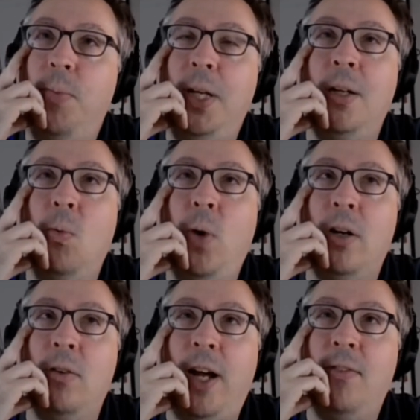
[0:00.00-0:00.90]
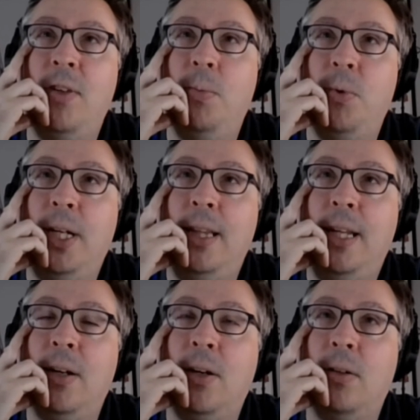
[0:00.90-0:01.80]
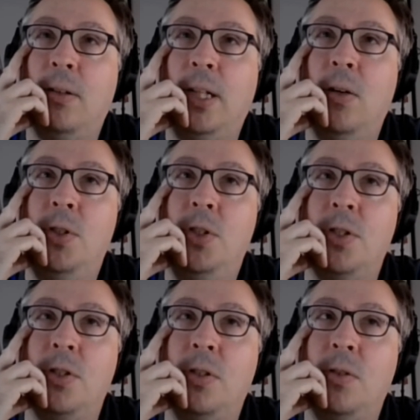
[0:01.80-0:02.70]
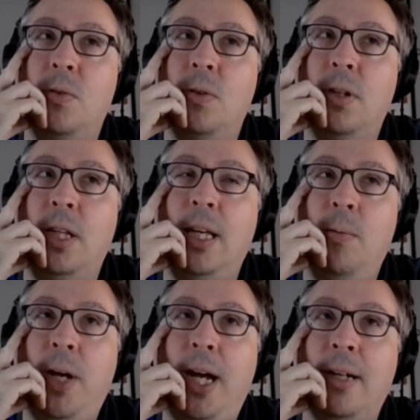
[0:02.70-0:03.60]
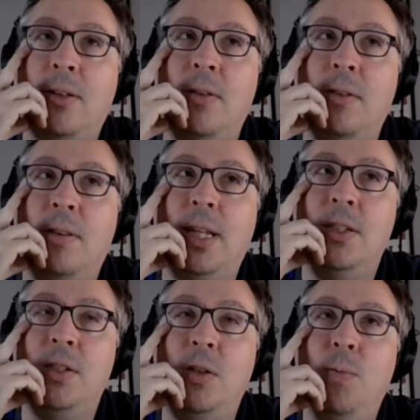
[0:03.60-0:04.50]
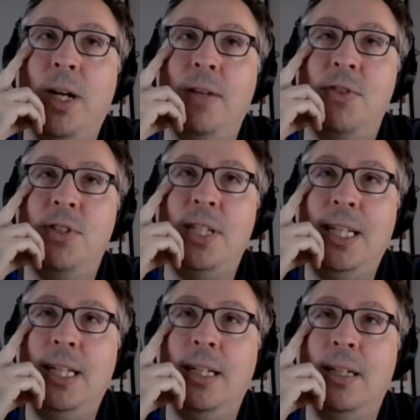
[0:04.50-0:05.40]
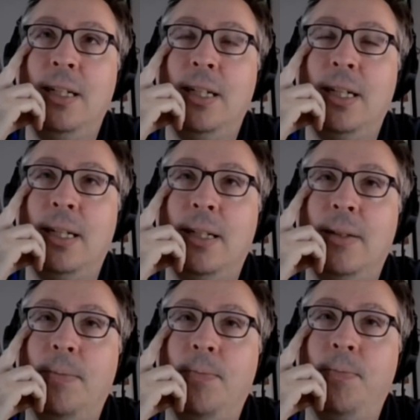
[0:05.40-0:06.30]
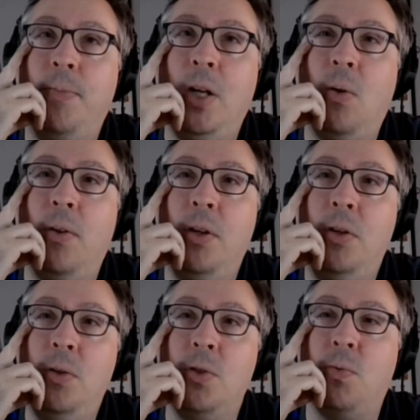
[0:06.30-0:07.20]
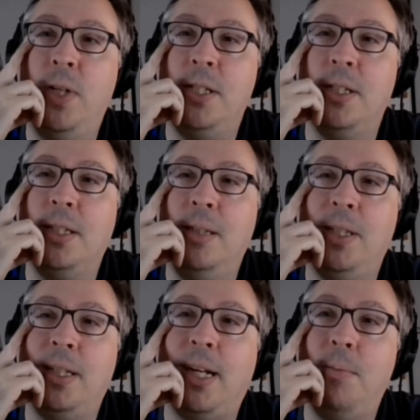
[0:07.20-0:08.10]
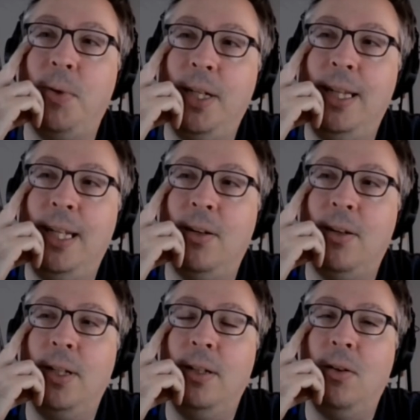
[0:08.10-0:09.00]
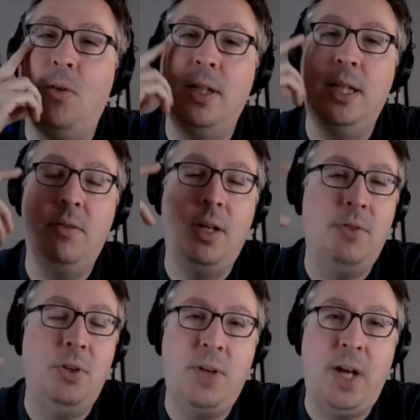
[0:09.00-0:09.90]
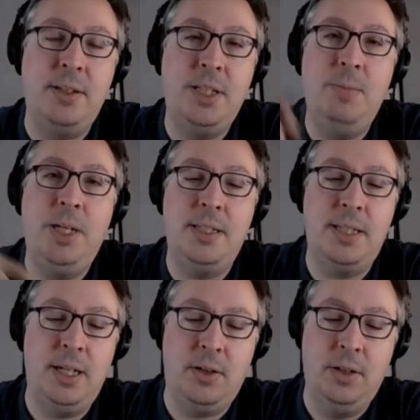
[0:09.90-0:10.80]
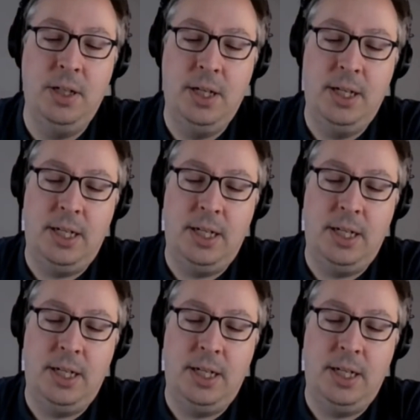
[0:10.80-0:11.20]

being aware of having played there, you know, just the impact on things that you might have seen, you know, on the news recently and be like, I played there, and or that if you've got teammates that are